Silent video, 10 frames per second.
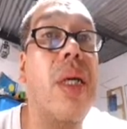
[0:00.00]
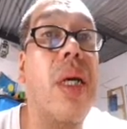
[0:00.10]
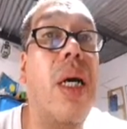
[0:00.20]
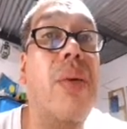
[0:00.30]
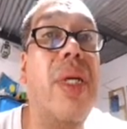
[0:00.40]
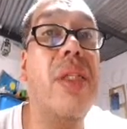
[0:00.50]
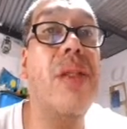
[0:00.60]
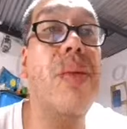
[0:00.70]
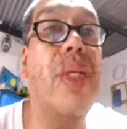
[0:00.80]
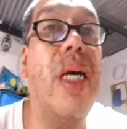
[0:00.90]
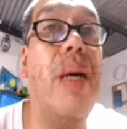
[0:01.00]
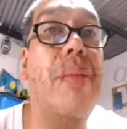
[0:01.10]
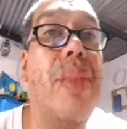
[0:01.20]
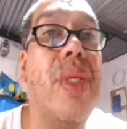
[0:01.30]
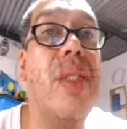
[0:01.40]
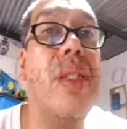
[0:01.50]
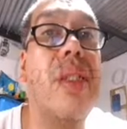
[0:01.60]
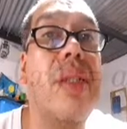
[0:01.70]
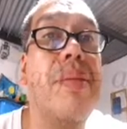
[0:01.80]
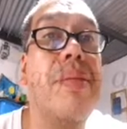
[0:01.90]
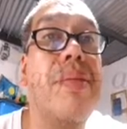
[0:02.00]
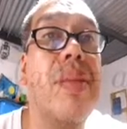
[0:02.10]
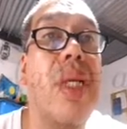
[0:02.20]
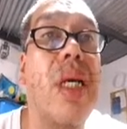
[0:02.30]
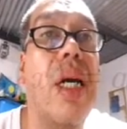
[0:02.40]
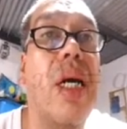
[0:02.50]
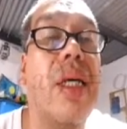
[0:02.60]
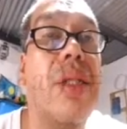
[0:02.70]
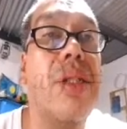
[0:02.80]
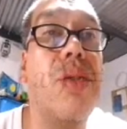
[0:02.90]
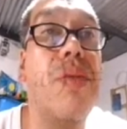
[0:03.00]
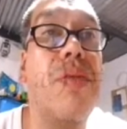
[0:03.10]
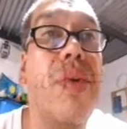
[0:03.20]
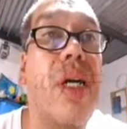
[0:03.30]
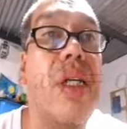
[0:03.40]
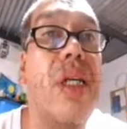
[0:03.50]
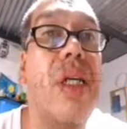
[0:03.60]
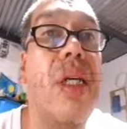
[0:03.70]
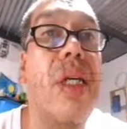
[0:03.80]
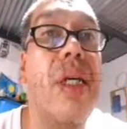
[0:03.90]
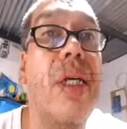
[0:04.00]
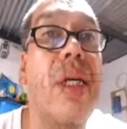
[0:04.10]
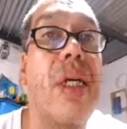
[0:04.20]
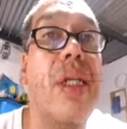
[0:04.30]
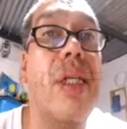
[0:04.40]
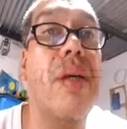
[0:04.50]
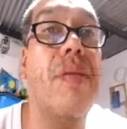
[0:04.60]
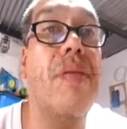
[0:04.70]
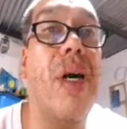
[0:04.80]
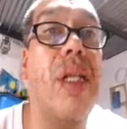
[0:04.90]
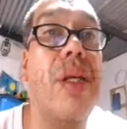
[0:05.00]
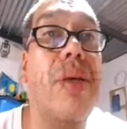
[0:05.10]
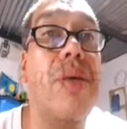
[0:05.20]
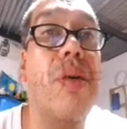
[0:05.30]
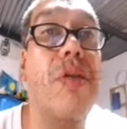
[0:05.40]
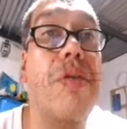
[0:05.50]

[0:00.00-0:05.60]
I want to see what happens as you vary the value of